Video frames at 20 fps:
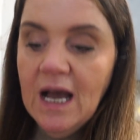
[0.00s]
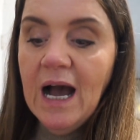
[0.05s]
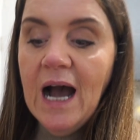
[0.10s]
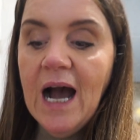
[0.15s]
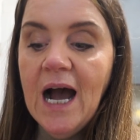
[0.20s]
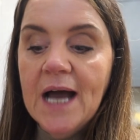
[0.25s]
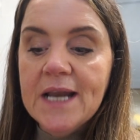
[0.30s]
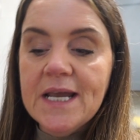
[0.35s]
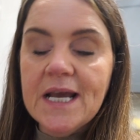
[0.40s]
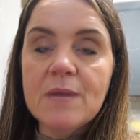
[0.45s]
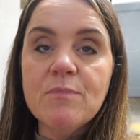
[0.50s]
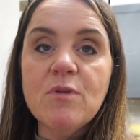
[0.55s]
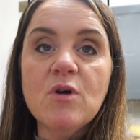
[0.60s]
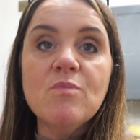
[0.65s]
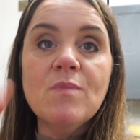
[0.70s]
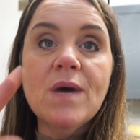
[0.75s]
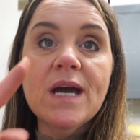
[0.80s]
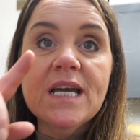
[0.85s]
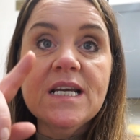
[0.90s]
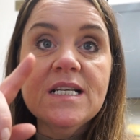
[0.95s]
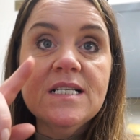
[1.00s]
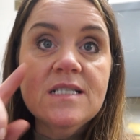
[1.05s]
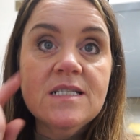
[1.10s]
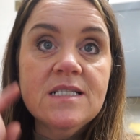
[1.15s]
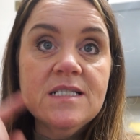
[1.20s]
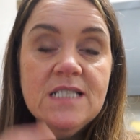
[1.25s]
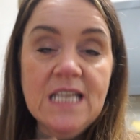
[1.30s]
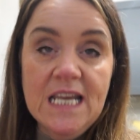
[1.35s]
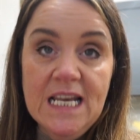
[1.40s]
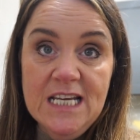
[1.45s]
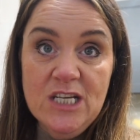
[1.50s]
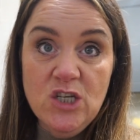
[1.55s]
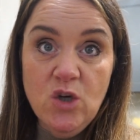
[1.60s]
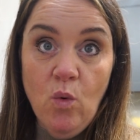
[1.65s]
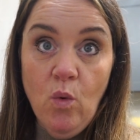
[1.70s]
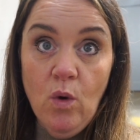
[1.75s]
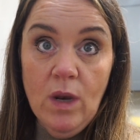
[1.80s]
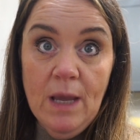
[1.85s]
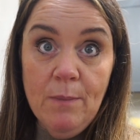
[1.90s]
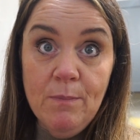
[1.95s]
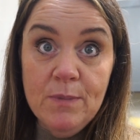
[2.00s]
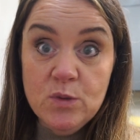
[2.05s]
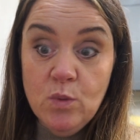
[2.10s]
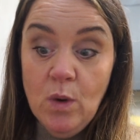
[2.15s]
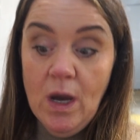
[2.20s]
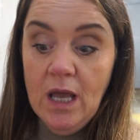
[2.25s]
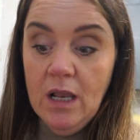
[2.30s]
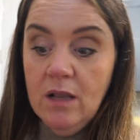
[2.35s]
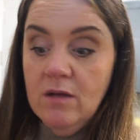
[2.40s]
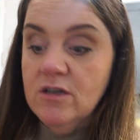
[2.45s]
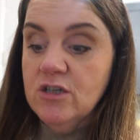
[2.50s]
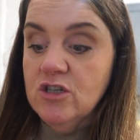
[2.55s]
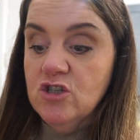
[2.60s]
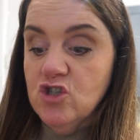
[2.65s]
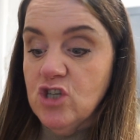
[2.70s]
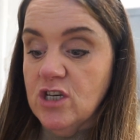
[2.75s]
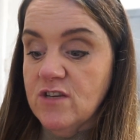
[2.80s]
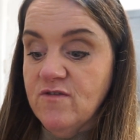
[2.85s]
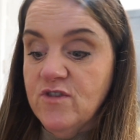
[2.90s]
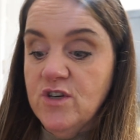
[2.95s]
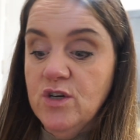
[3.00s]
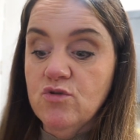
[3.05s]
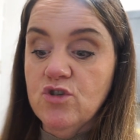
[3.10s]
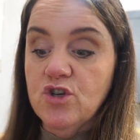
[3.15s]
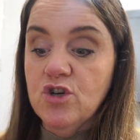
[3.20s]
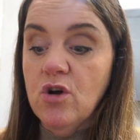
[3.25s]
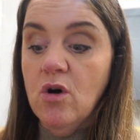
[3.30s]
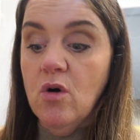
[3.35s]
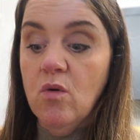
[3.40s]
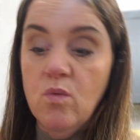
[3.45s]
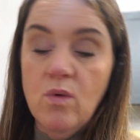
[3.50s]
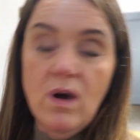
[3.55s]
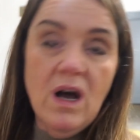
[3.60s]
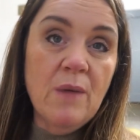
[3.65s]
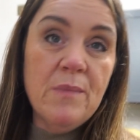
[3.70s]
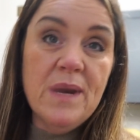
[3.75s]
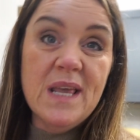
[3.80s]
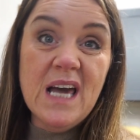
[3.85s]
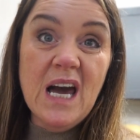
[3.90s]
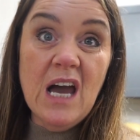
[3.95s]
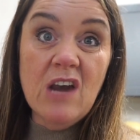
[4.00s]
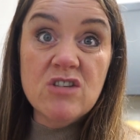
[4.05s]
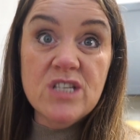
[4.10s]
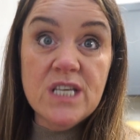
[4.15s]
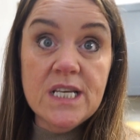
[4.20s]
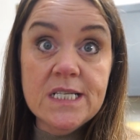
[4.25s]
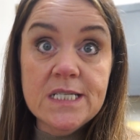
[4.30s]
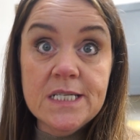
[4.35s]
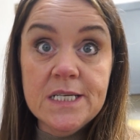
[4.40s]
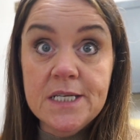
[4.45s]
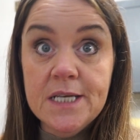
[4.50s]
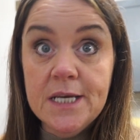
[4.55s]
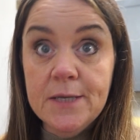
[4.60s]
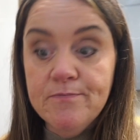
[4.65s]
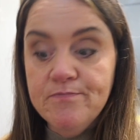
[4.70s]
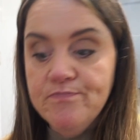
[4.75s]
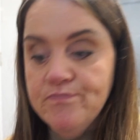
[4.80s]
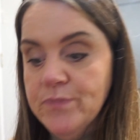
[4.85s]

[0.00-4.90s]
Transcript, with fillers: And I'm going to put my daily total up as well, just for you to know how many calories that is in a day.